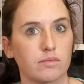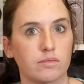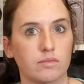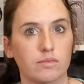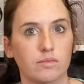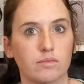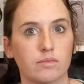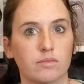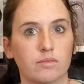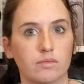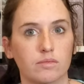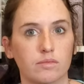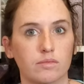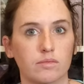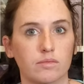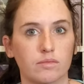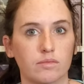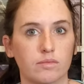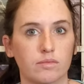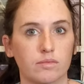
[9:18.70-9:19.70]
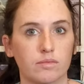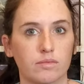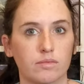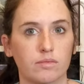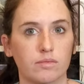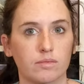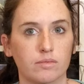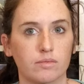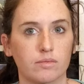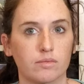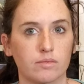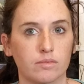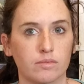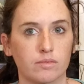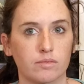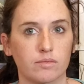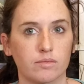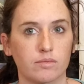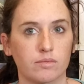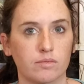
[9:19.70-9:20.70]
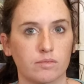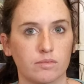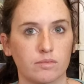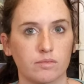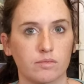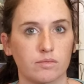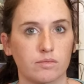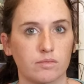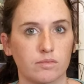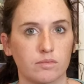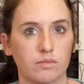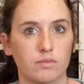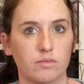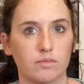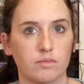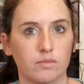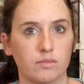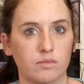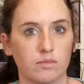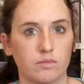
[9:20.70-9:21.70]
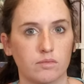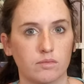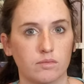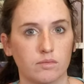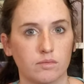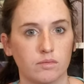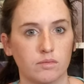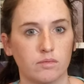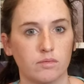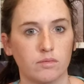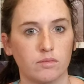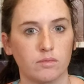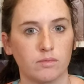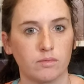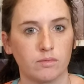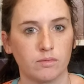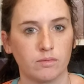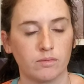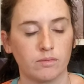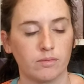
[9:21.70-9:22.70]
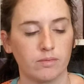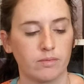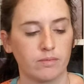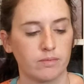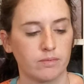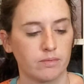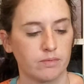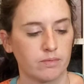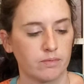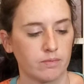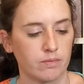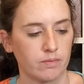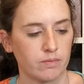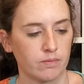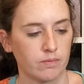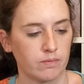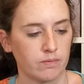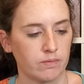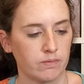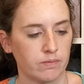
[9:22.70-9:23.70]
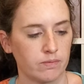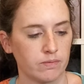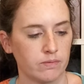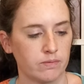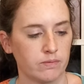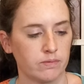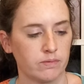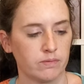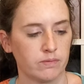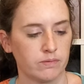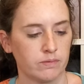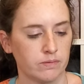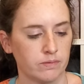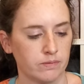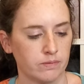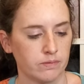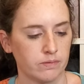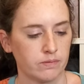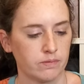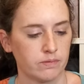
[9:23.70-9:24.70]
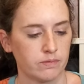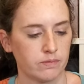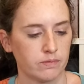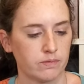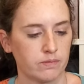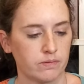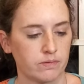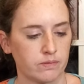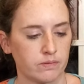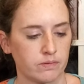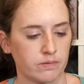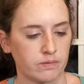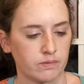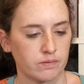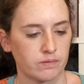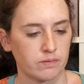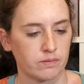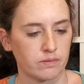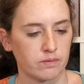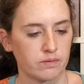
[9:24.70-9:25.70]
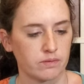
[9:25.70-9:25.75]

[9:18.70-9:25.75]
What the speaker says: This person isn't speaking.